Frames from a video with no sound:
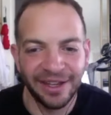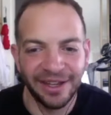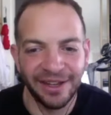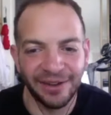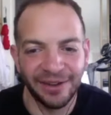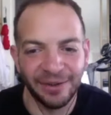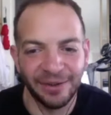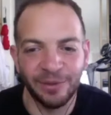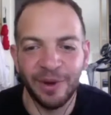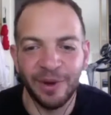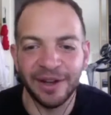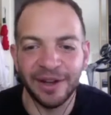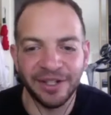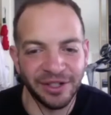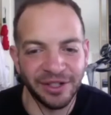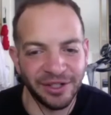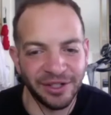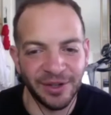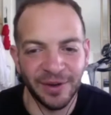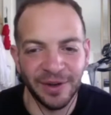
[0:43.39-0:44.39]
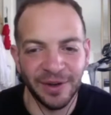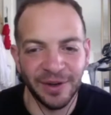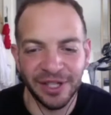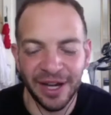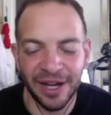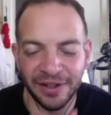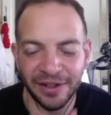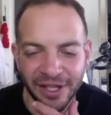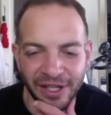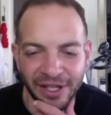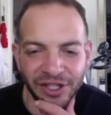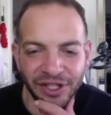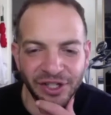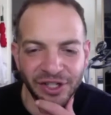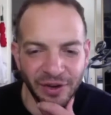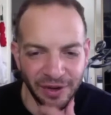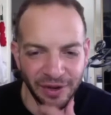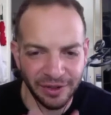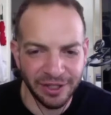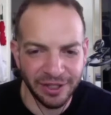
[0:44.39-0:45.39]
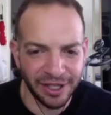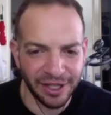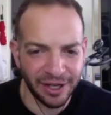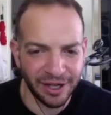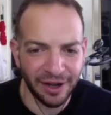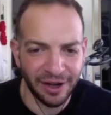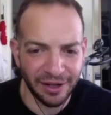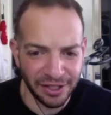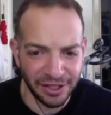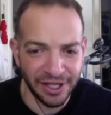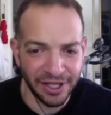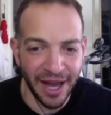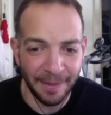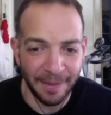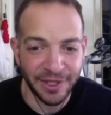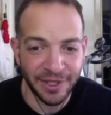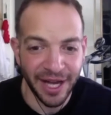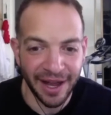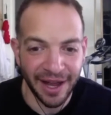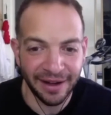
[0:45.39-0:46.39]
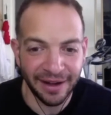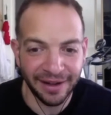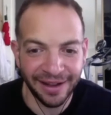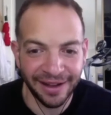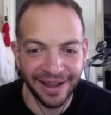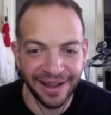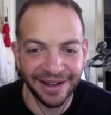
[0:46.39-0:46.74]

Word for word: you know, watching stories, and I was like, so you did it on Snapchat?